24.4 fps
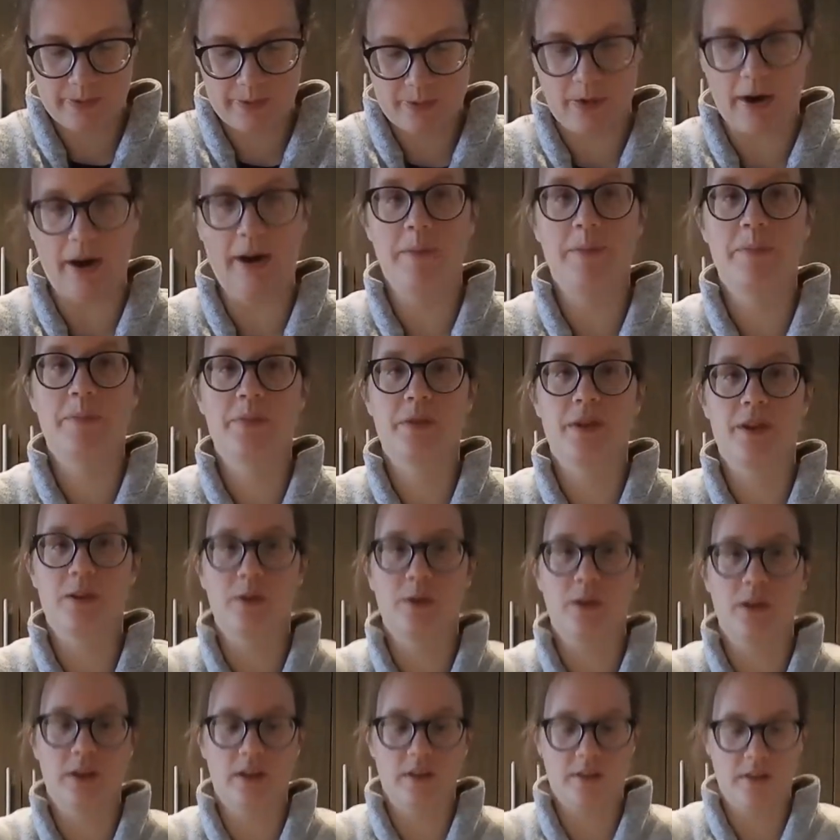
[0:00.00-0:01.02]
Right, that's
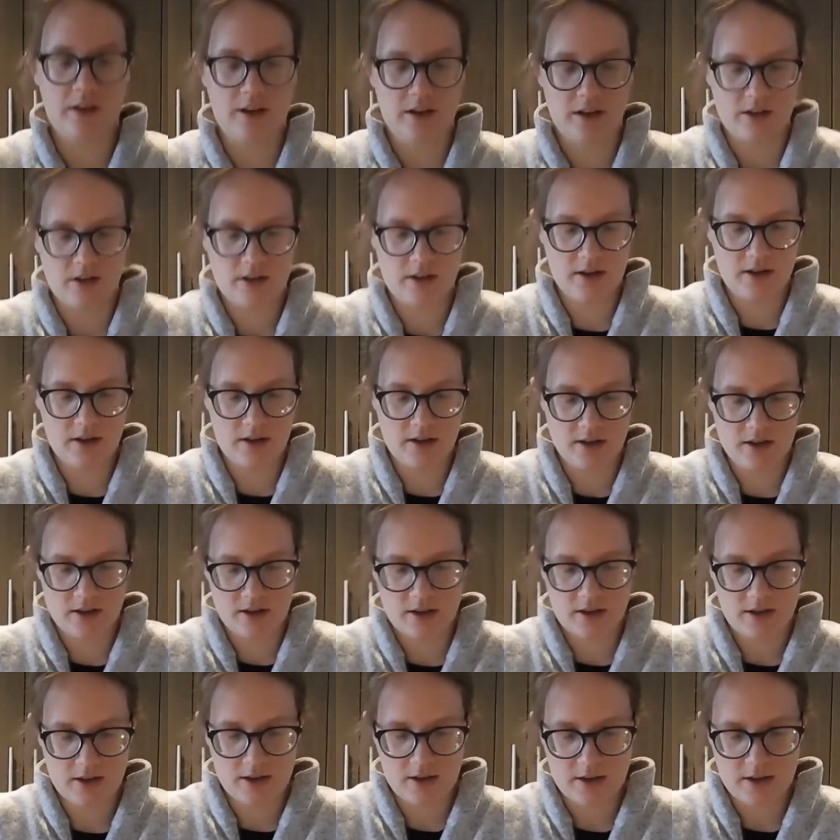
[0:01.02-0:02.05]
what they say? I
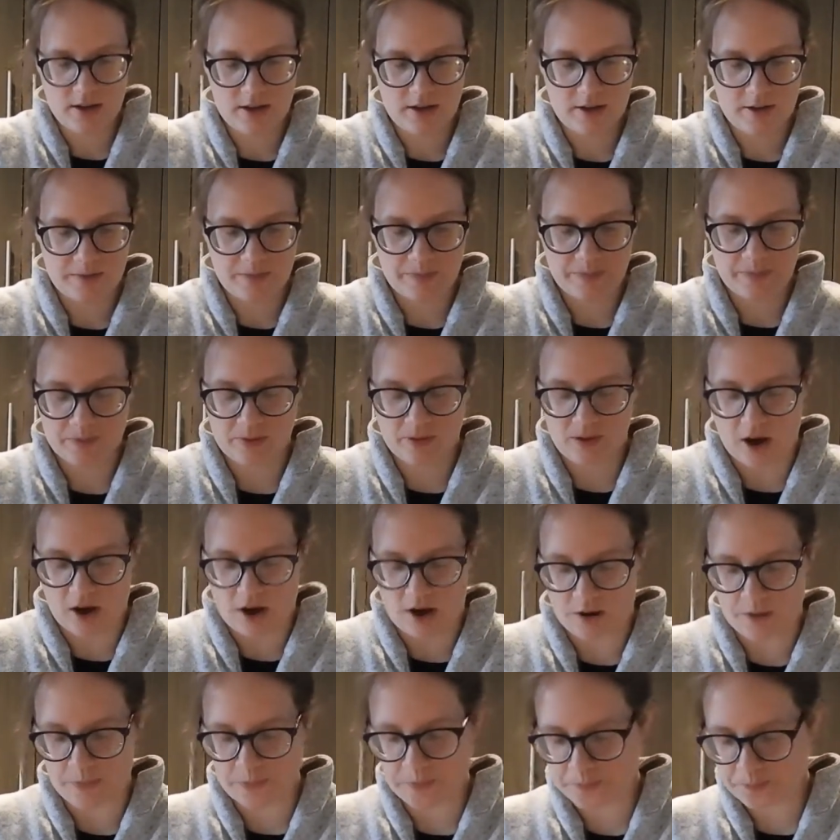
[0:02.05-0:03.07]
think it's bad for the heart, good
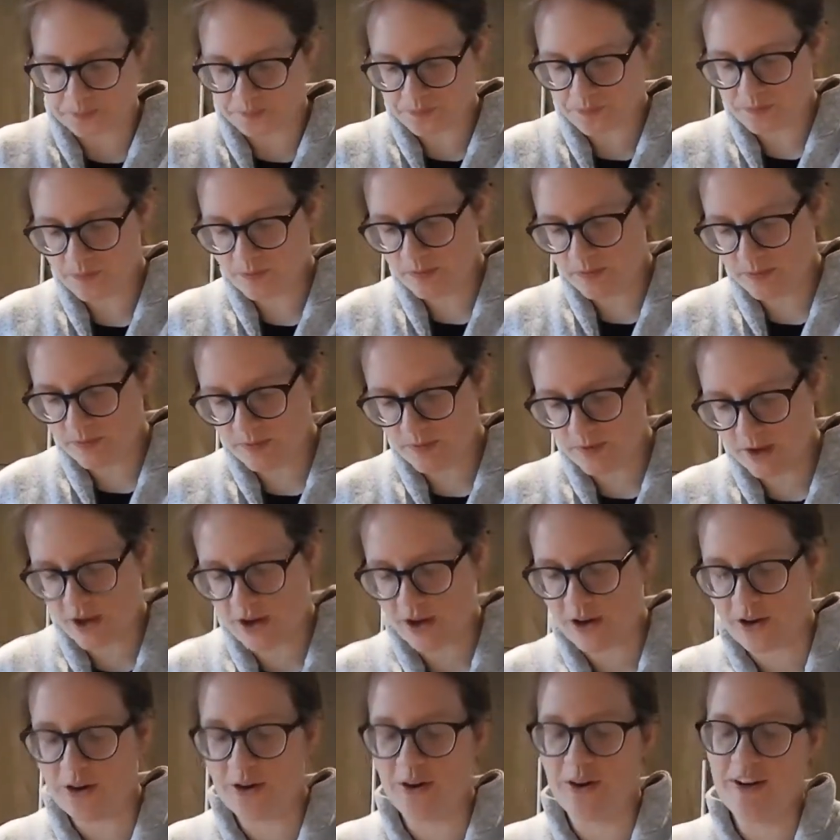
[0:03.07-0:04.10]
for the soul.
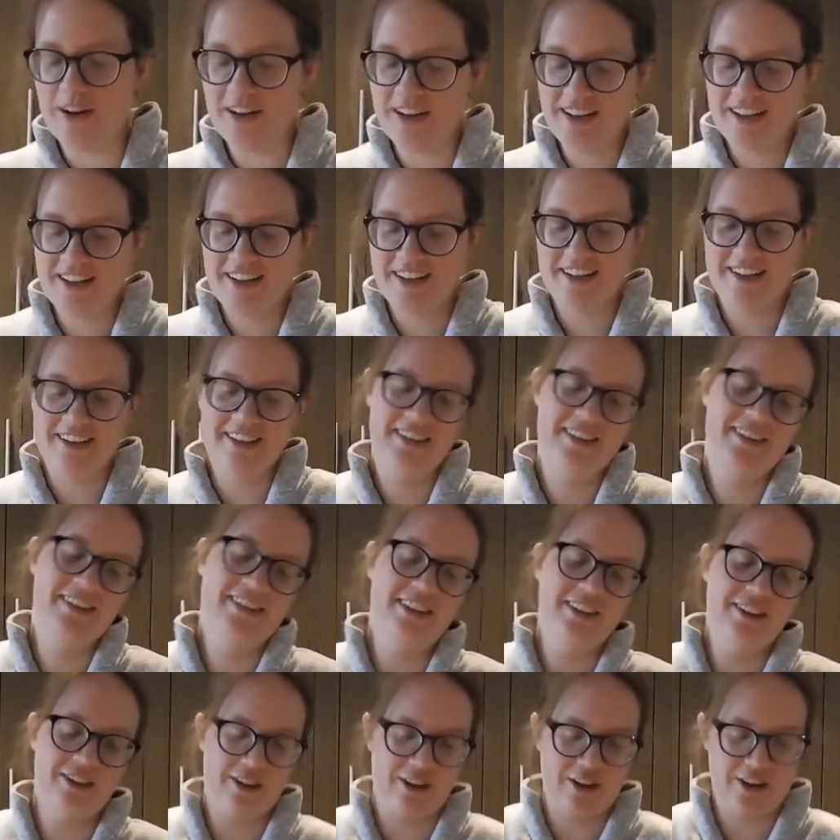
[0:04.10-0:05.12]
Oh,
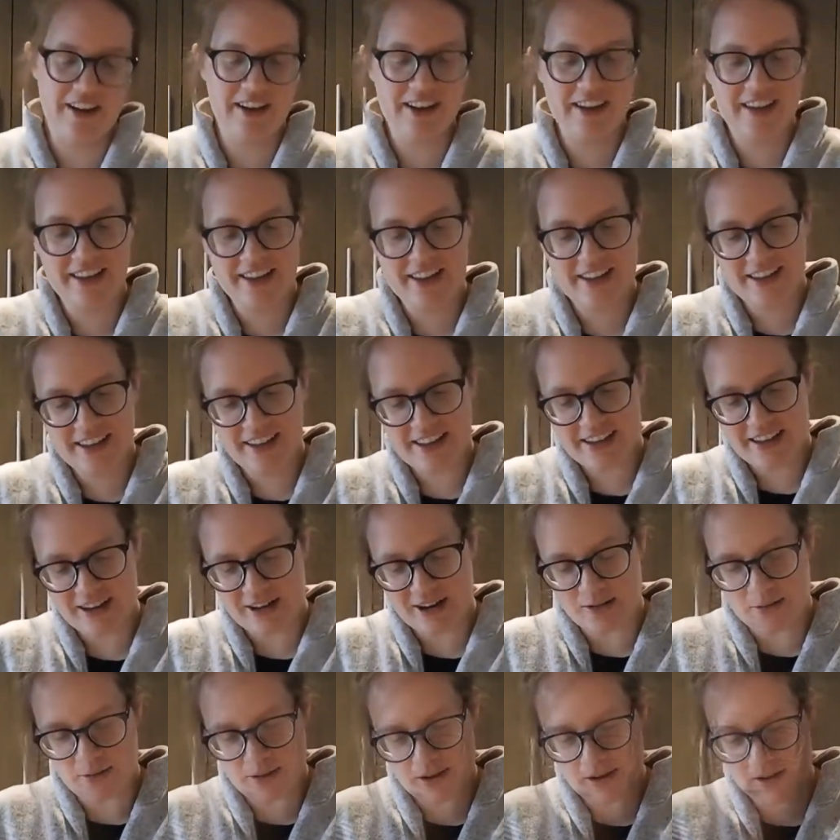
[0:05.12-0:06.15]
darn it.
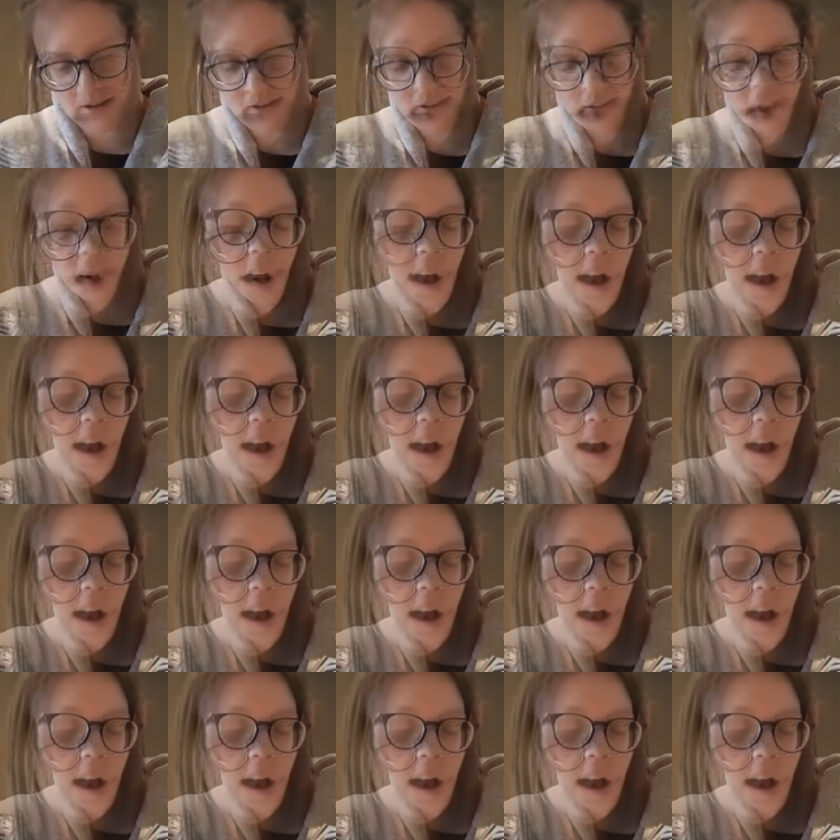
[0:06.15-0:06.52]
Oh well.